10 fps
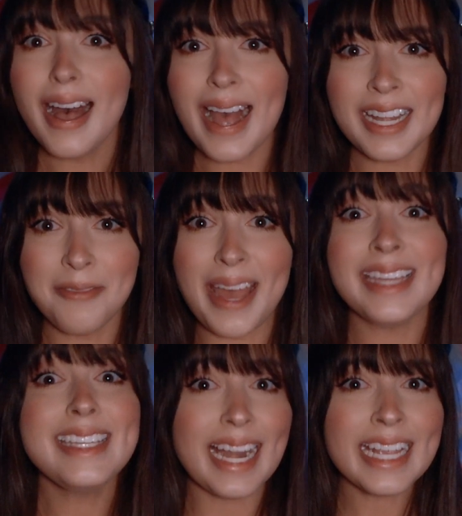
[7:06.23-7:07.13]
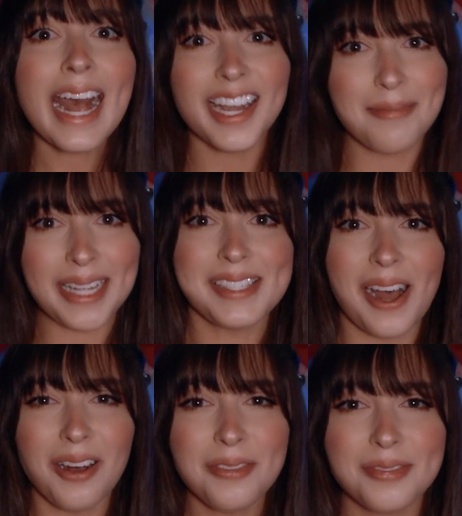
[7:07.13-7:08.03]
Anyway, getting ahead of
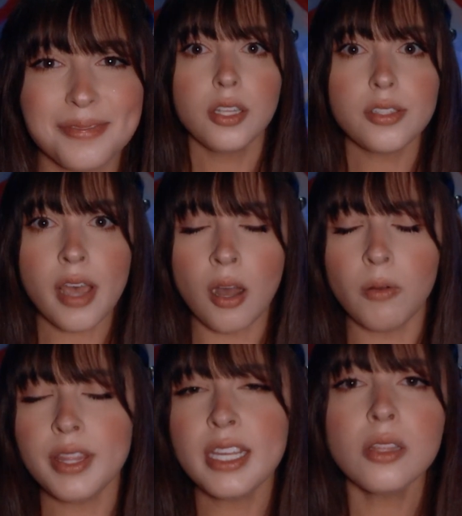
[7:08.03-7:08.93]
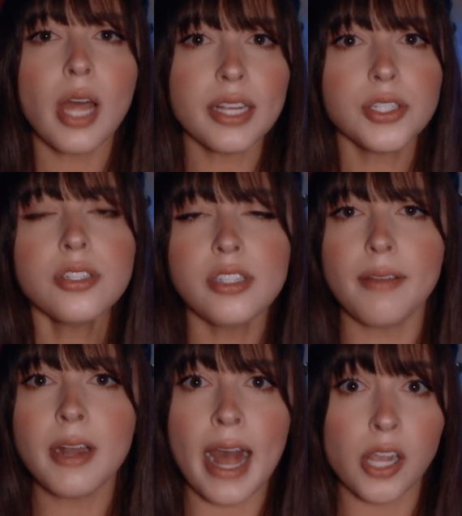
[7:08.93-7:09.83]
myself. So, the electors
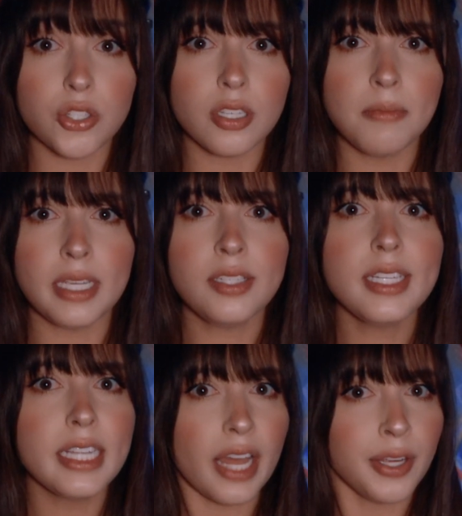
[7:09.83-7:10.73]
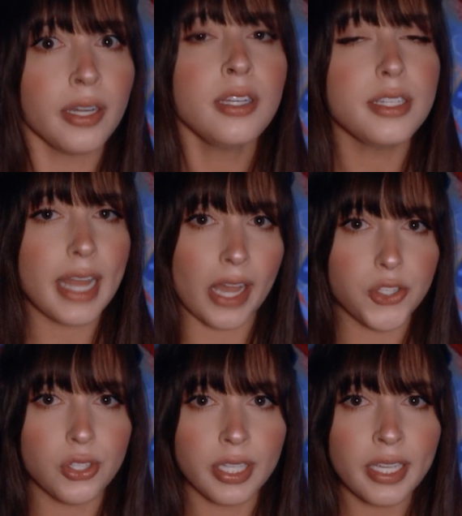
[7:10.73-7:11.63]
never actually meet together
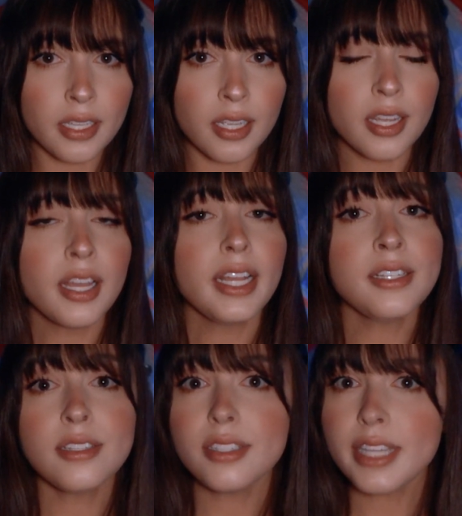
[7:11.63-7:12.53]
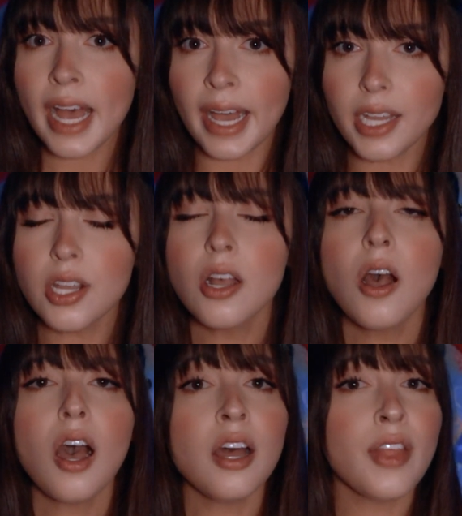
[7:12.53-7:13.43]
nationally. Instead,
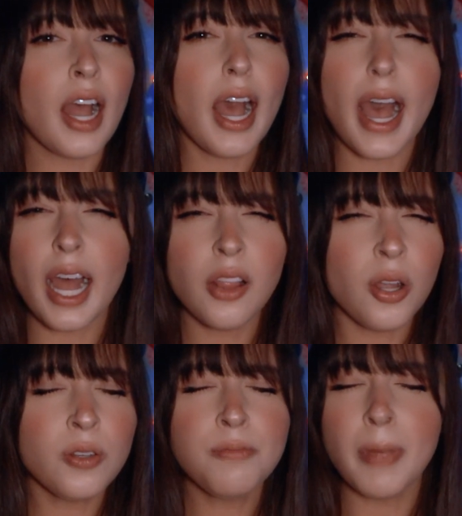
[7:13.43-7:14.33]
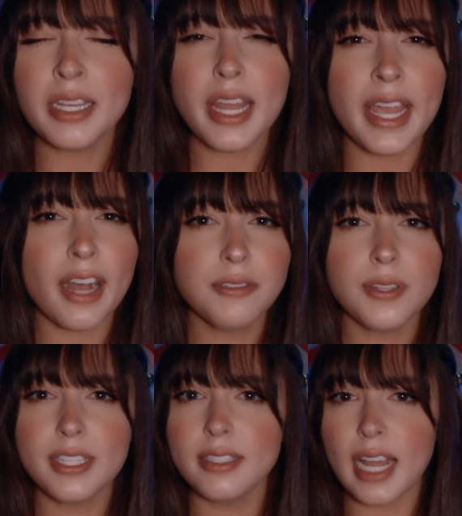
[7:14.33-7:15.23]
on that hallowed Monday after
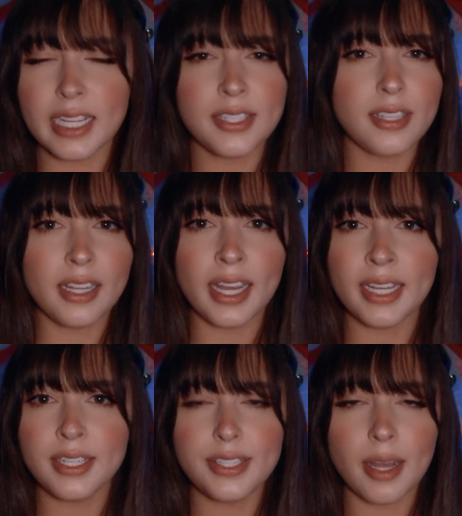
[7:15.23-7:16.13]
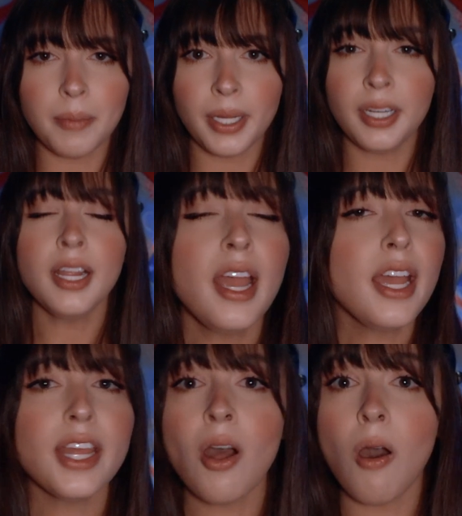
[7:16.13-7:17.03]
the second Sunday in December,
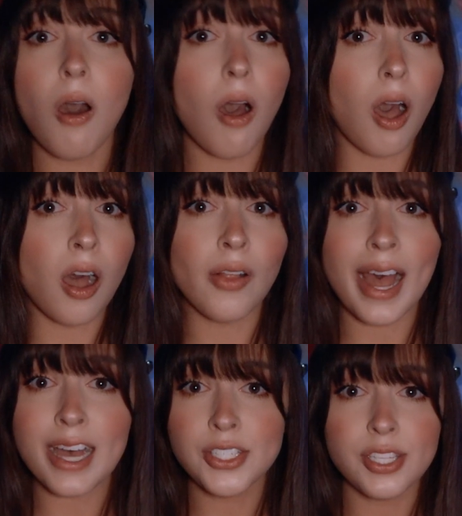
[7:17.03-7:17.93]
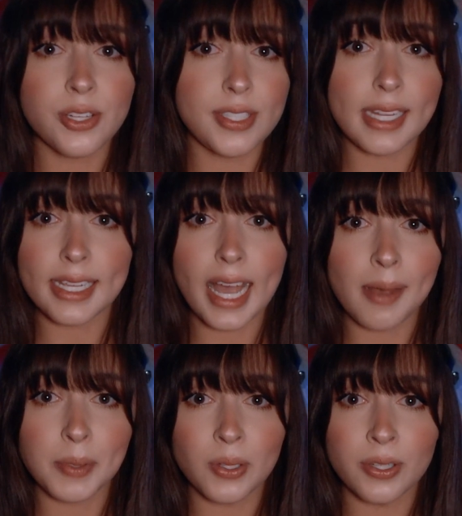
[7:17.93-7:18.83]
they all haul ass to their state
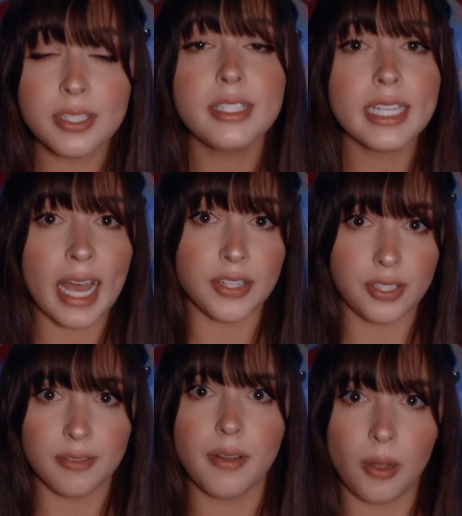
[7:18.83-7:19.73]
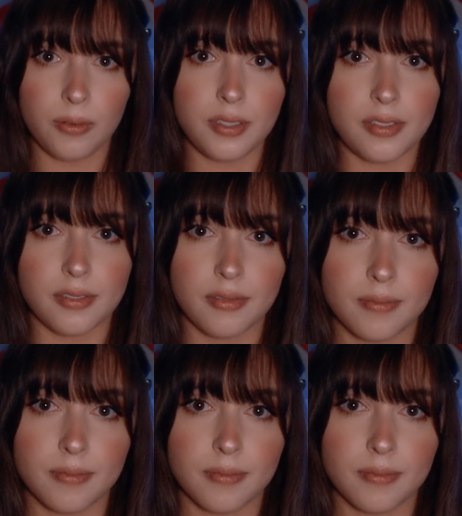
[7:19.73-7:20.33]
capitals to cast their votes.